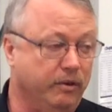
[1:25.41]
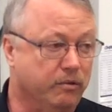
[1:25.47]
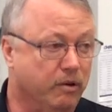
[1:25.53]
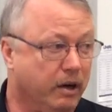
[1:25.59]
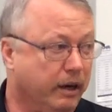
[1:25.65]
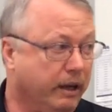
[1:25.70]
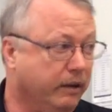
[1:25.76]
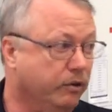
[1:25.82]
If
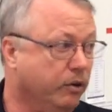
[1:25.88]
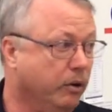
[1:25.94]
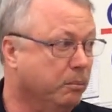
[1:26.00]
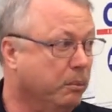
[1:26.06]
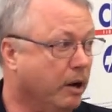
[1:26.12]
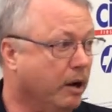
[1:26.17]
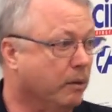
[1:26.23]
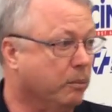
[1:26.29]
you run into
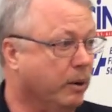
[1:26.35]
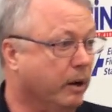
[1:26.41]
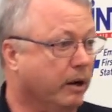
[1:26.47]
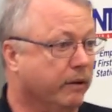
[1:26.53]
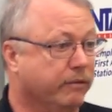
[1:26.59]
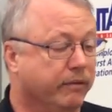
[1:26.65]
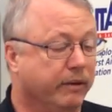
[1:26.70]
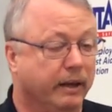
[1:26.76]
a barbed
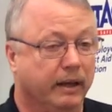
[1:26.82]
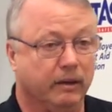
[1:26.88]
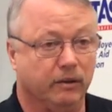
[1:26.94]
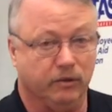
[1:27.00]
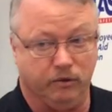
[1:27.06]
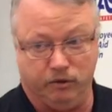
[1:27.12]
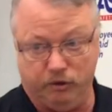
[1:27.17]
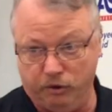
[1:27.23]
wire
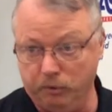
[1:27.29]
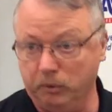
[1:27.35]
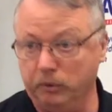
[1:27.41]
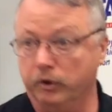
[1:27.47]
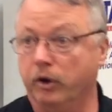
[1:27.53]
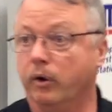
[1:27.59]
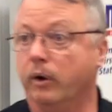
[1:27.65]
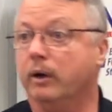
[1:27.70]
fence, you
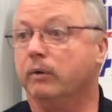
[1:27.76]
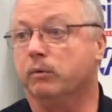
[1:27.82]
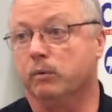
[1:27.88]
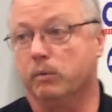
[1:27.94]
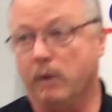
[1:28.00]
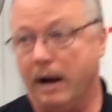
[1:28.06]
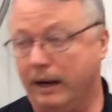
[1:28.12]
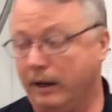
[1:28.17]
will know
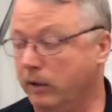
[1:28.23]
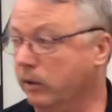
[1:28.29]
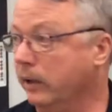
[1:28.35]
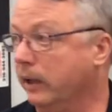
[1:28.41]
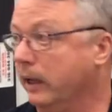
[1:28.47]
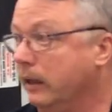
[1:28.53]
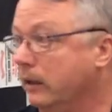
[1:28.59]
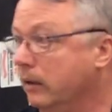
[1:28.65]
it right
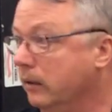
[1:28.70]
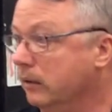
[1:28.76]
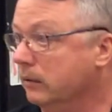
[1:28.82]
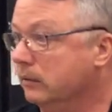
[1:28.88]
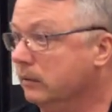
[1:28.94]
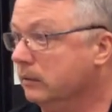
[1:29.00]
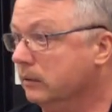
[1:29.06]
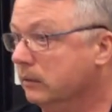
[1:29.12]
quick.
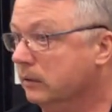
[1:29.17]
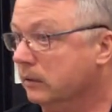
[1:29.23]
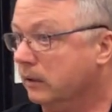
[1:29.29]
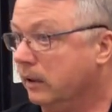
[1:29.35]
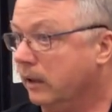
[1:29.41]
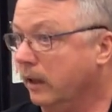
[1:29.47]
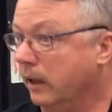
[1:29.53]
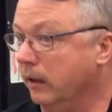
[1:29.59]

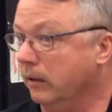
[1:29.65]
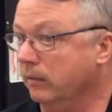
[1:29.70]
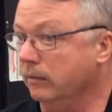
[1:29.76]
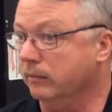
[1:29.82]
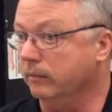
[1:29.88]
Okay?